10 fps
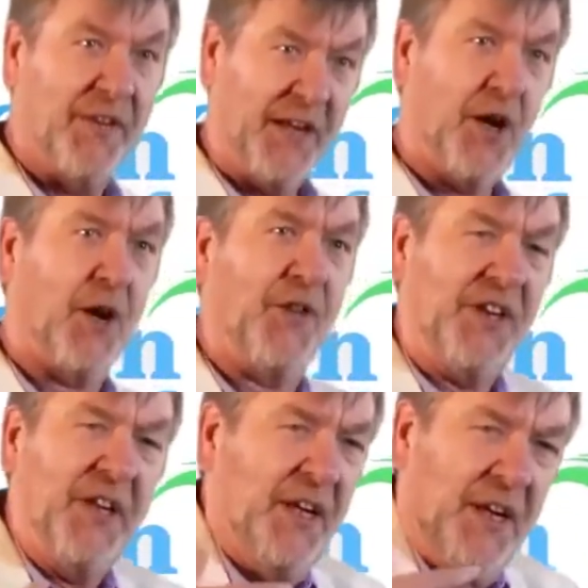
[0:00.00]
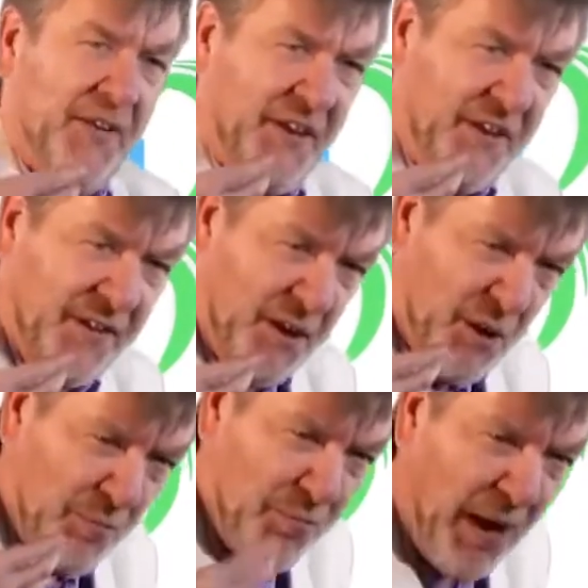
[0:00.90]
They are the
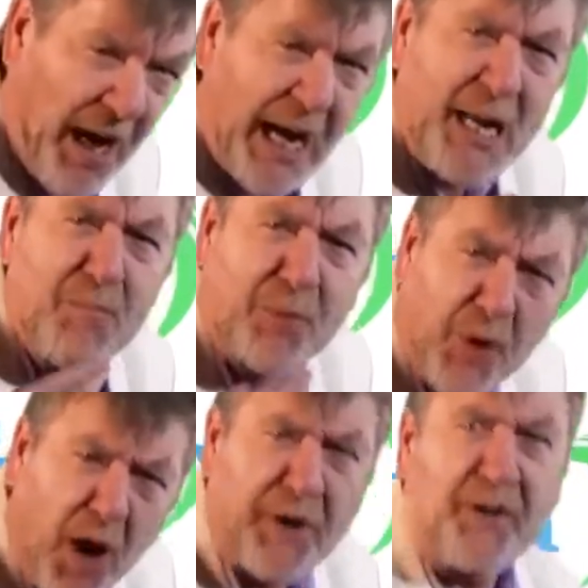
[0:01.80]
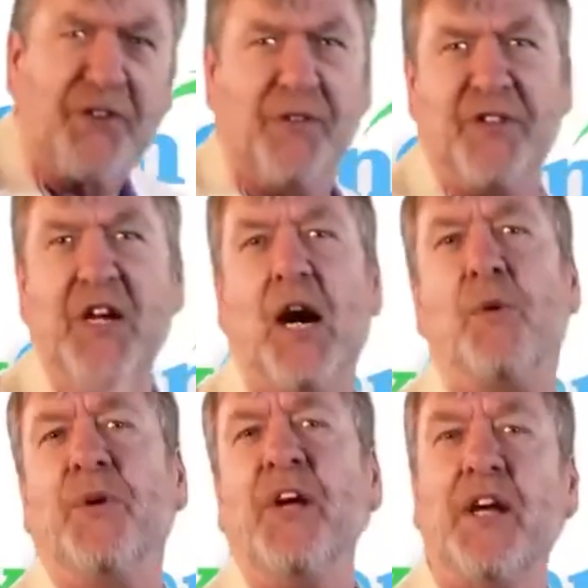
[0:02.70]
byproduct of the
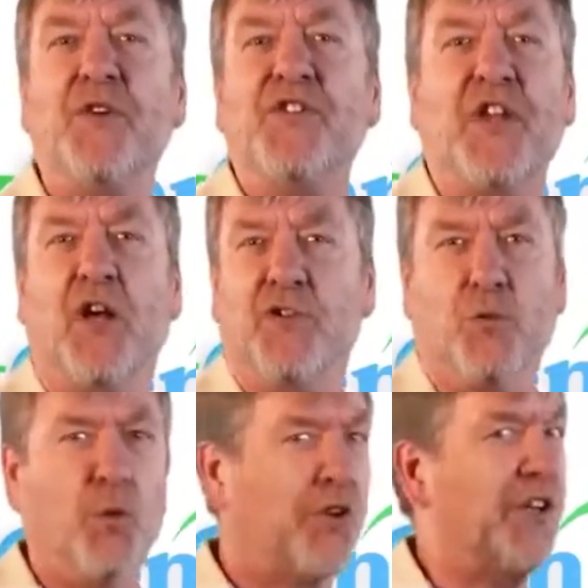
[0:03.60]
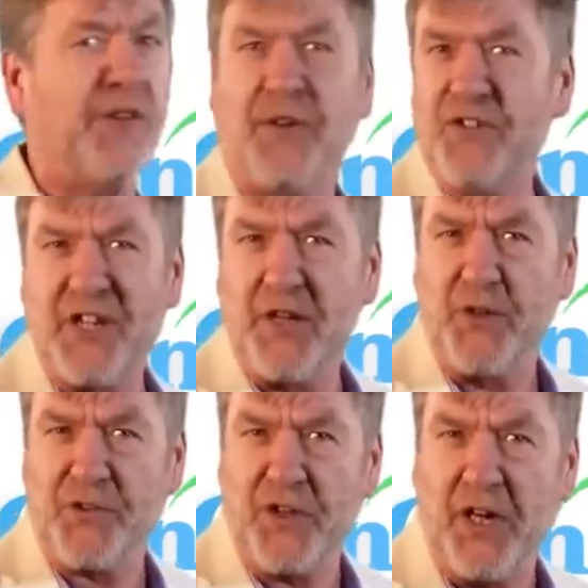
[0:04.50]
outer hair cells working their
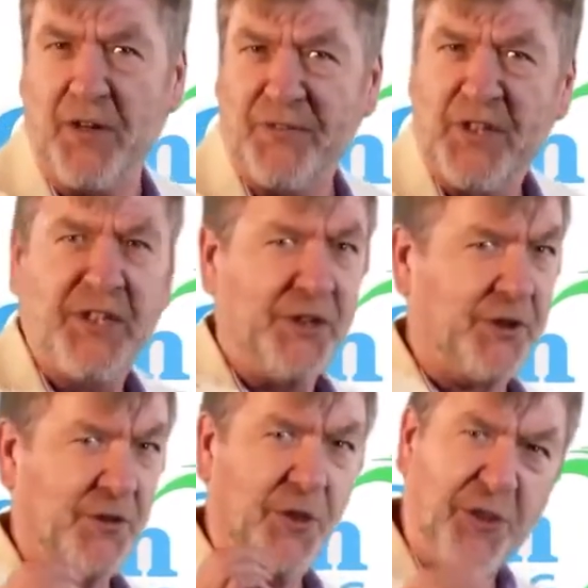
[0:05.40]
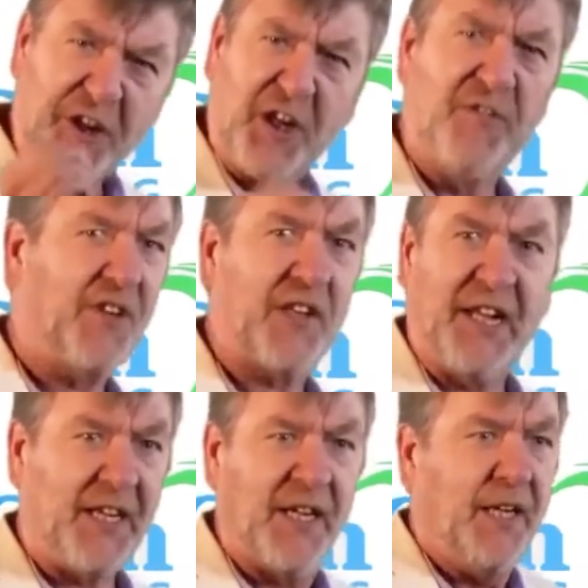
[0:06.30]
tails off. You can think of it
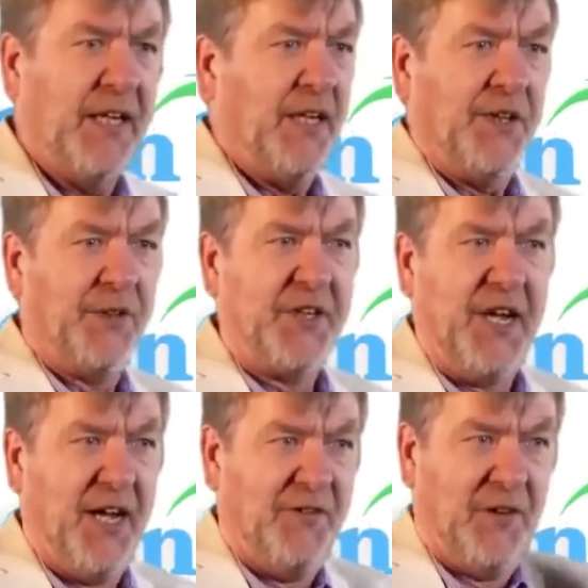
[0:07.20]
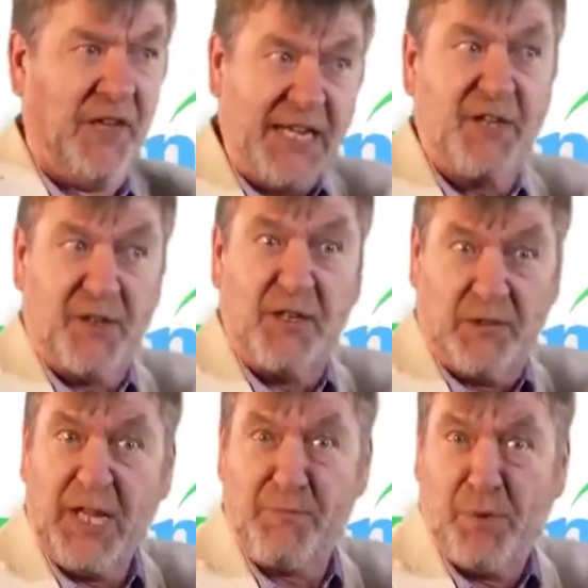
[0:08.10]
like you can have a light
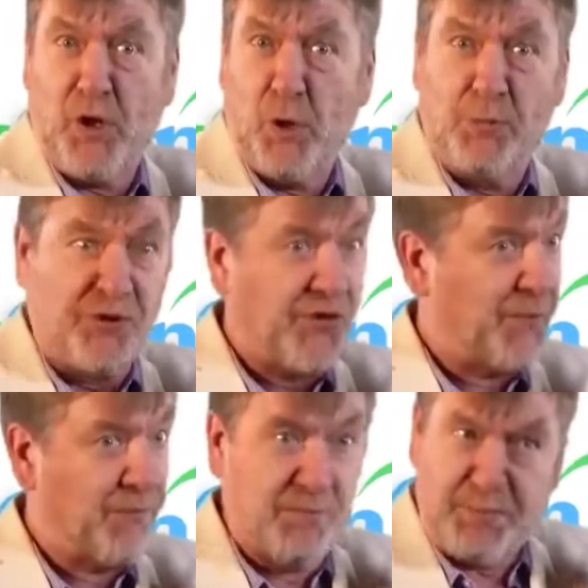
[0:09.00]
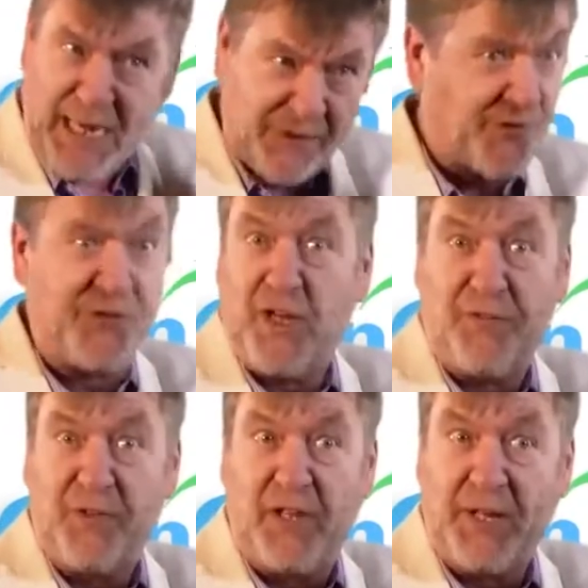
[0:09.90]
bulb which passes
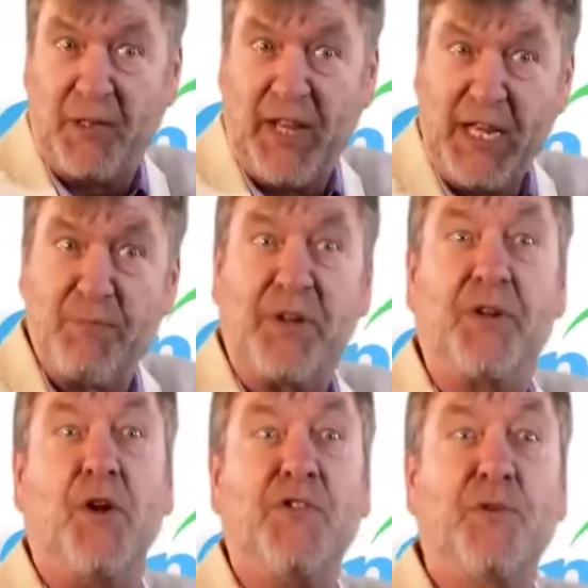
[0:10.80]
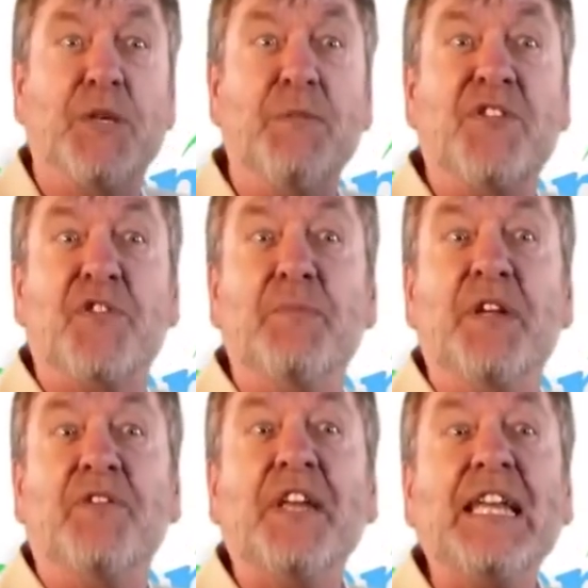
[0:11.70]
off a lot of light, but it also emits a
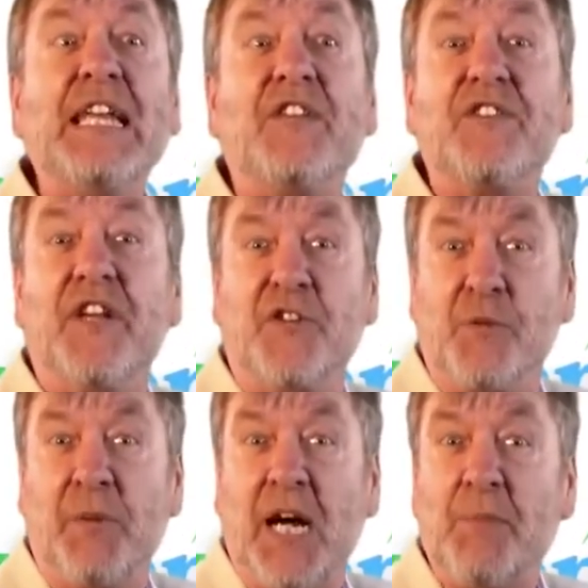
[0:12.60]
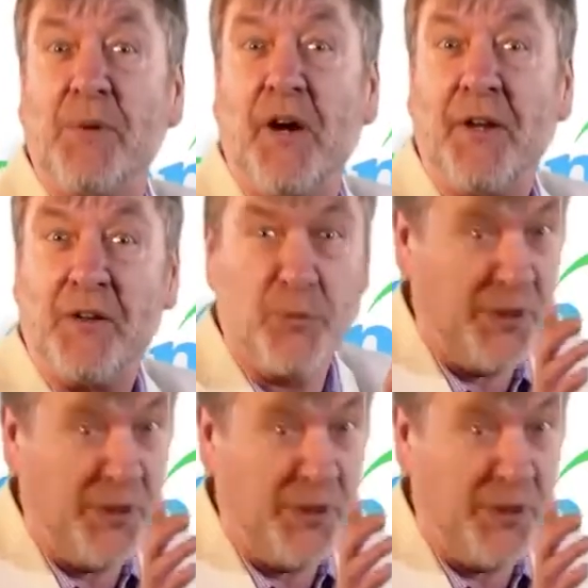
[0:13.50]
bit of heat as a byproduct.